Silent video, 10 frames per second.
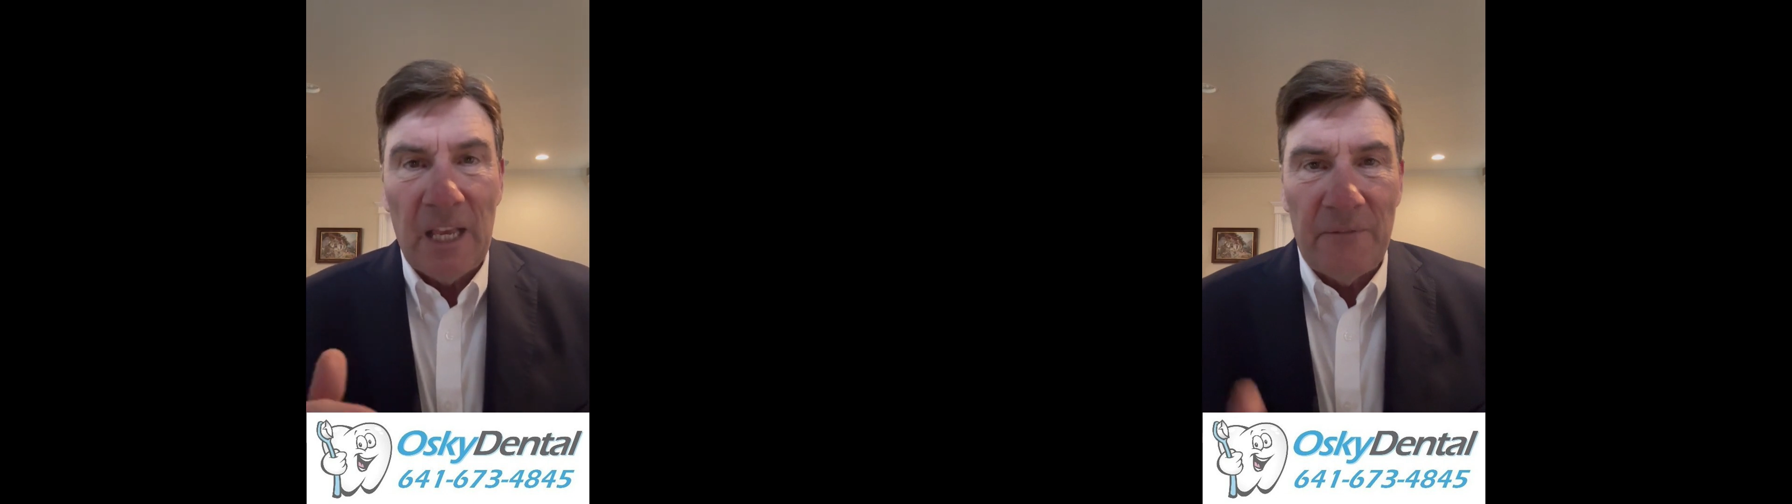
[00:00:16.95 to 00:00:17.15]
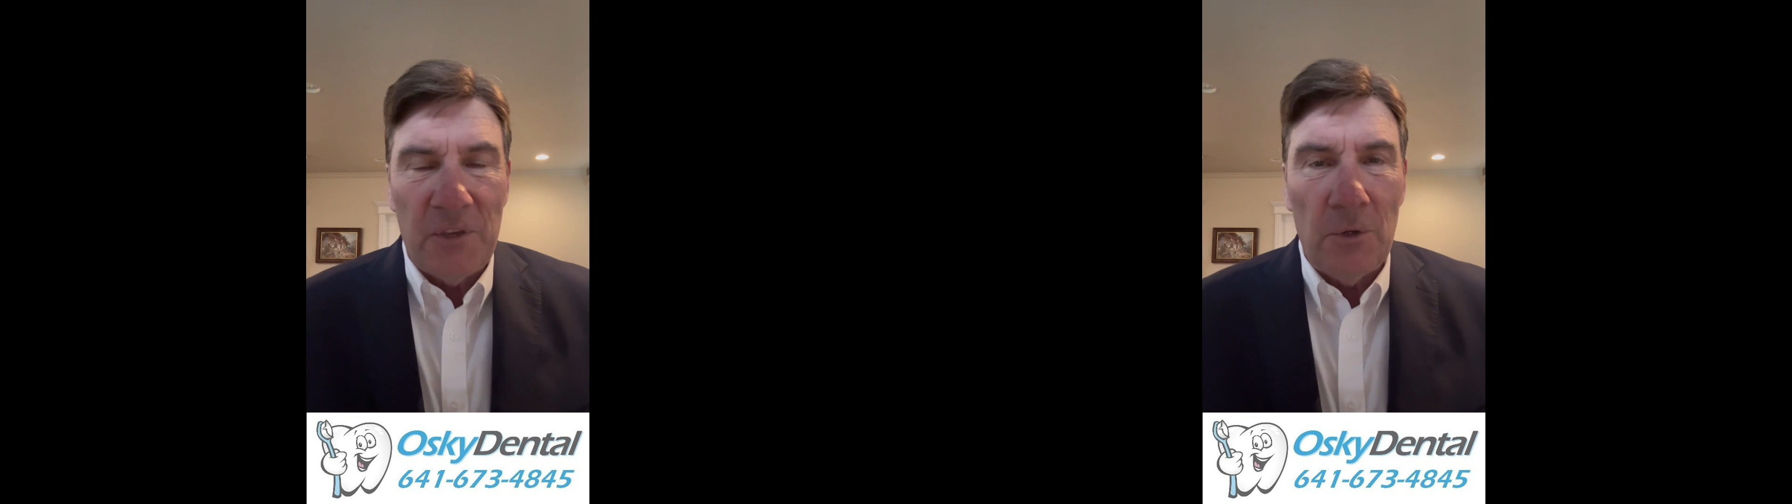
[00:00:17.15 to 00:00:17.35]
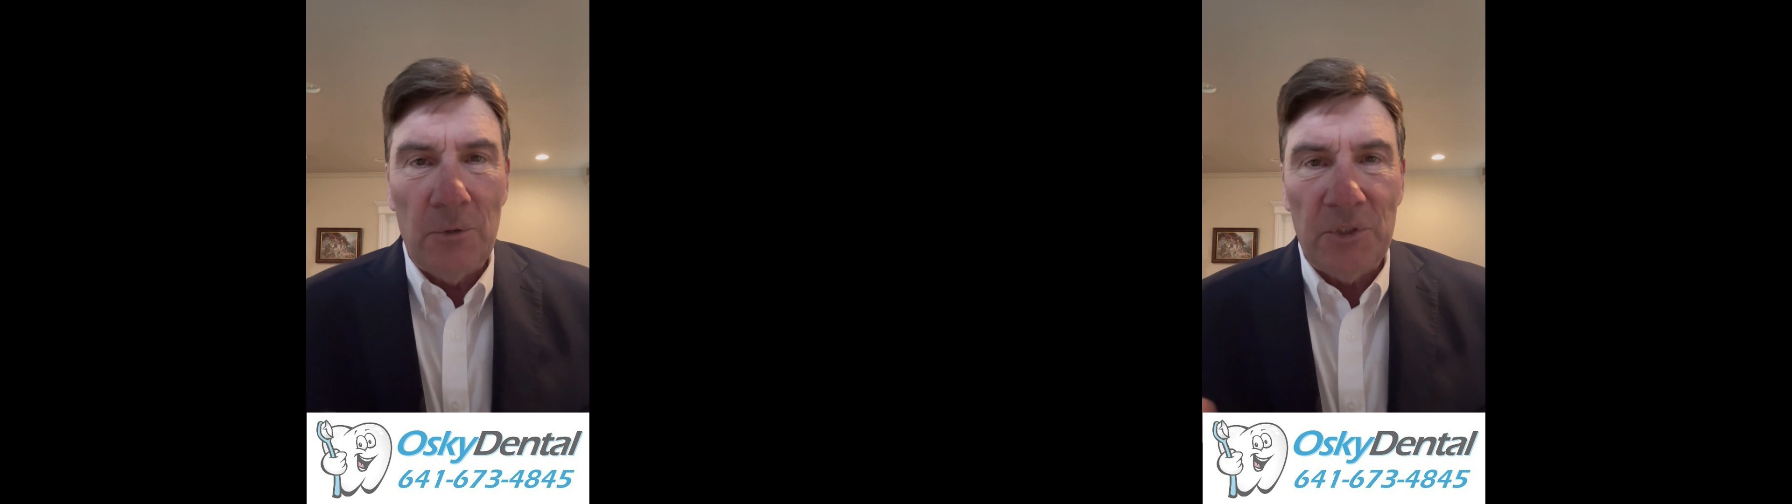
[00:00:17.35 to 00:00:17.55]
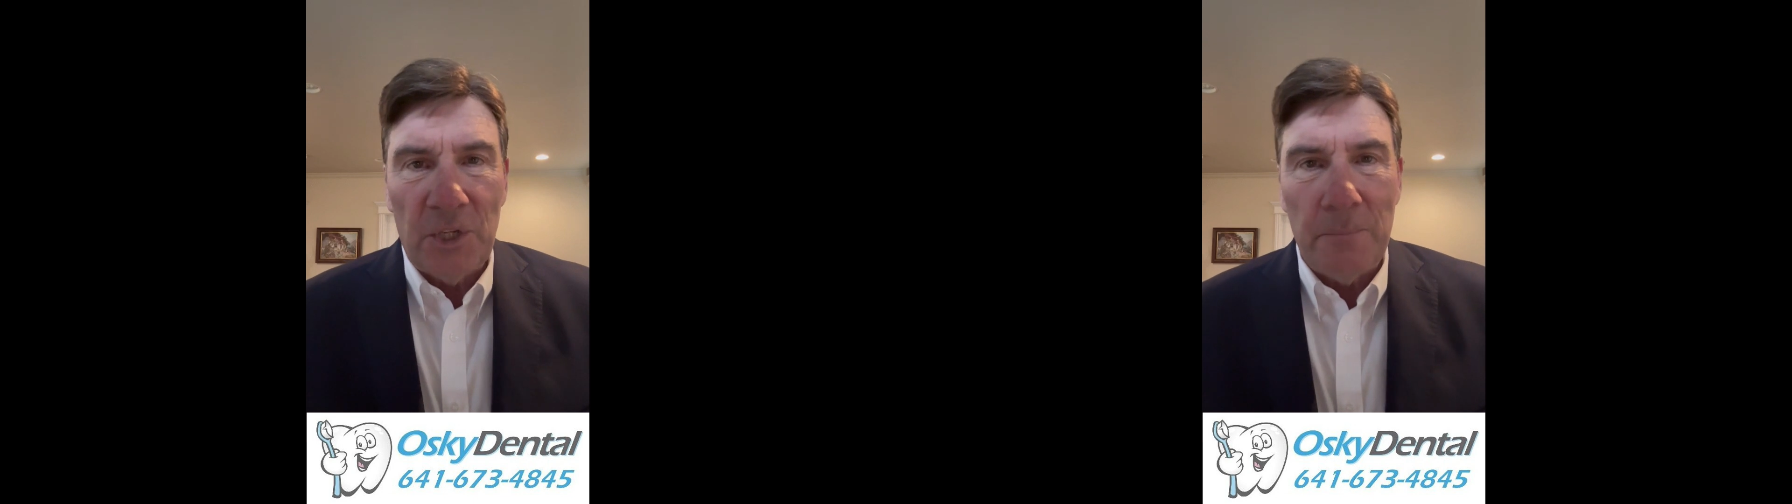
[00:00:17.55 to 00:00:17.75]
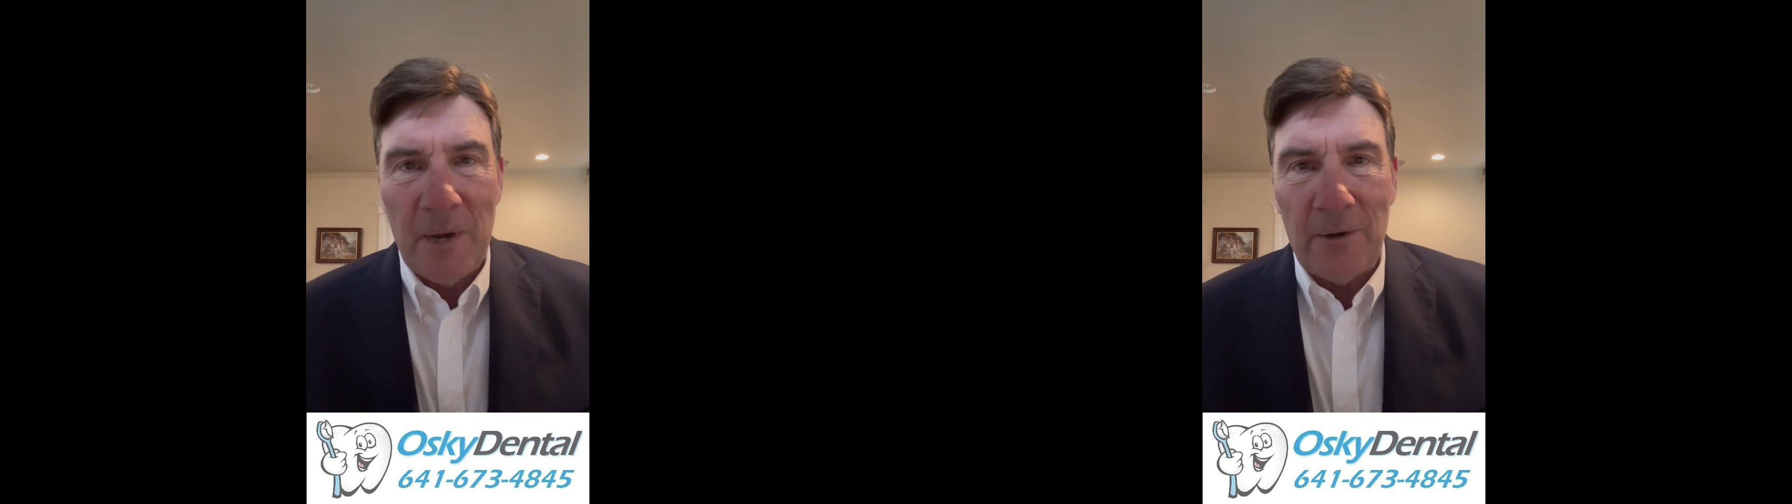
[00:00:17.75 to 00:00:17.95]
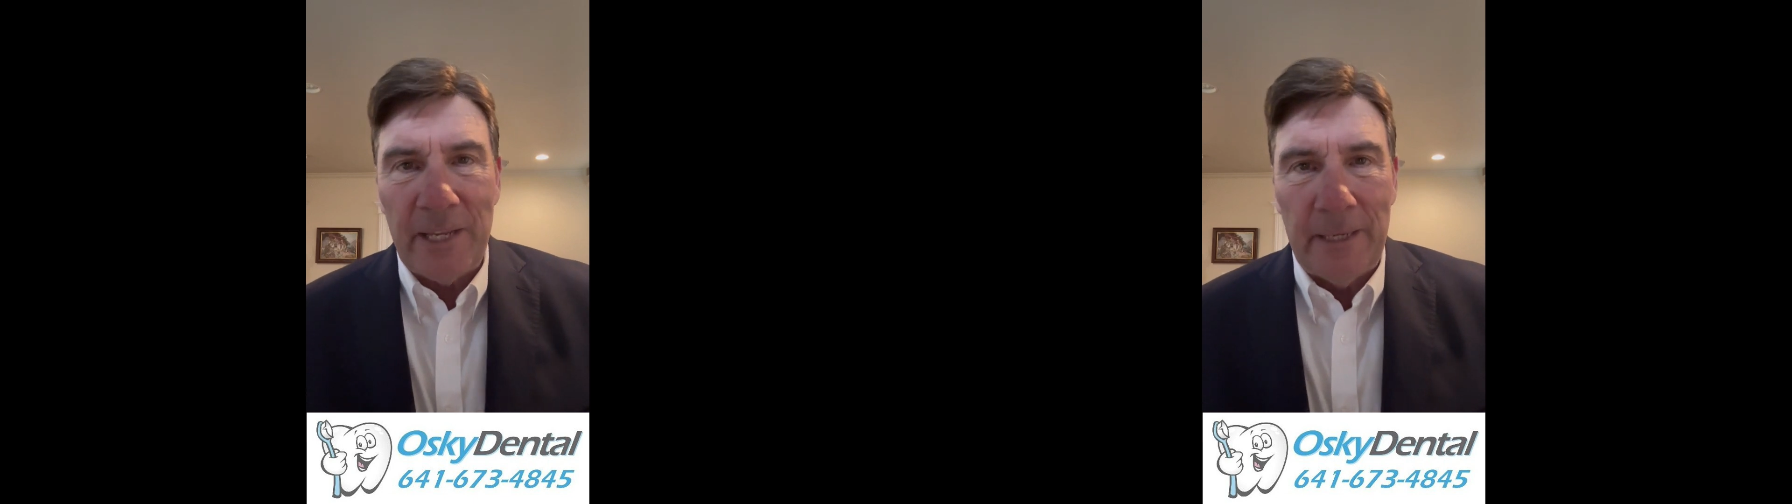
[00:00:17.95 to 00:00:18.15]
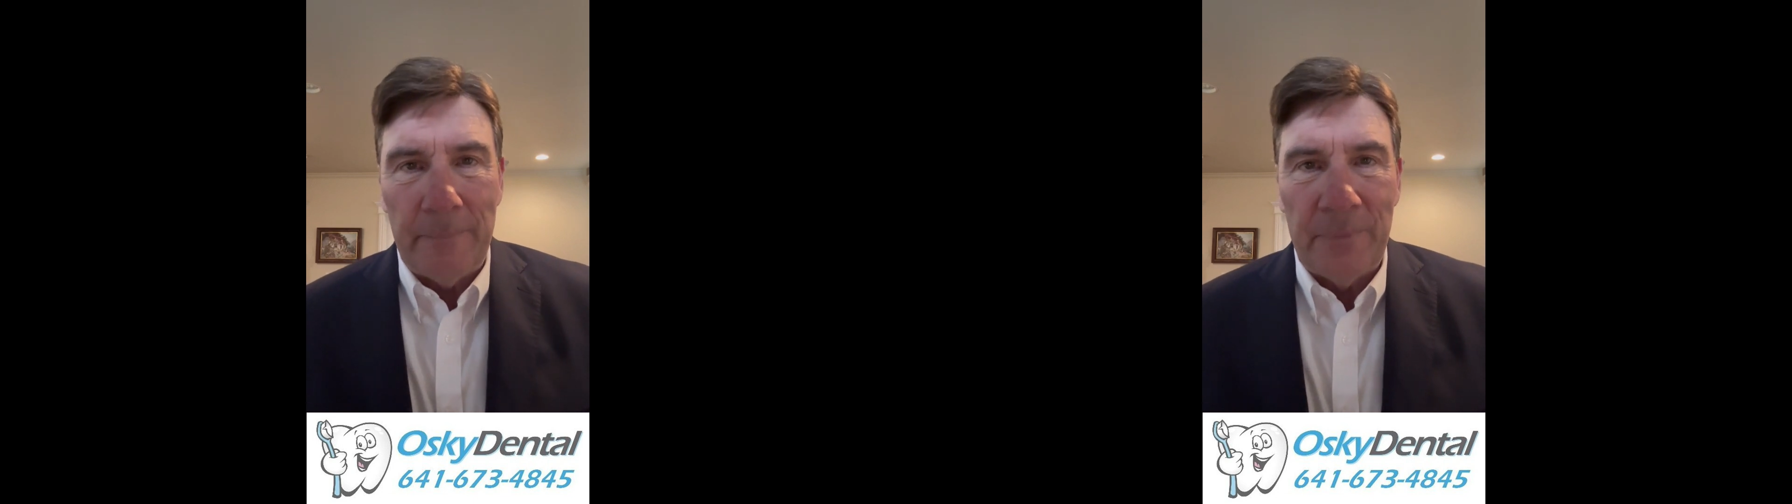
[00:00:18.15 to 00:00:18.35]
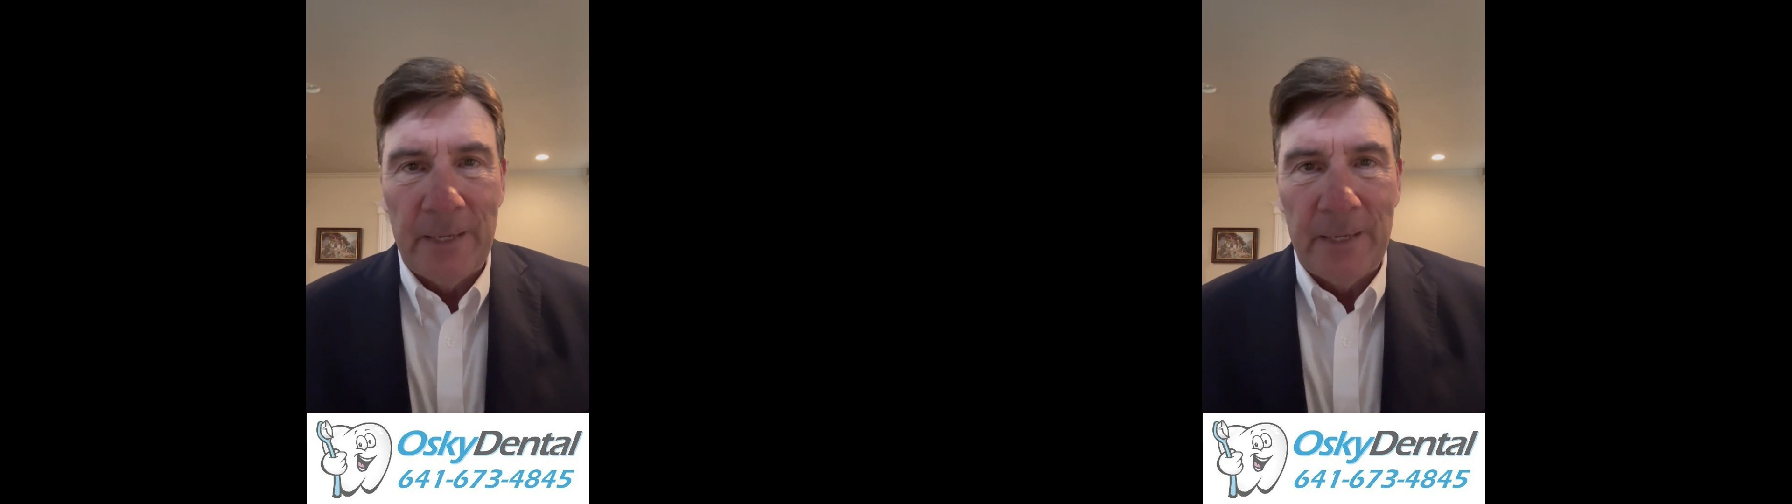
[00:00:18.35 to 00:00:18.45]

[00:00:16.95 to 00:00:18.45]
if you should marry him?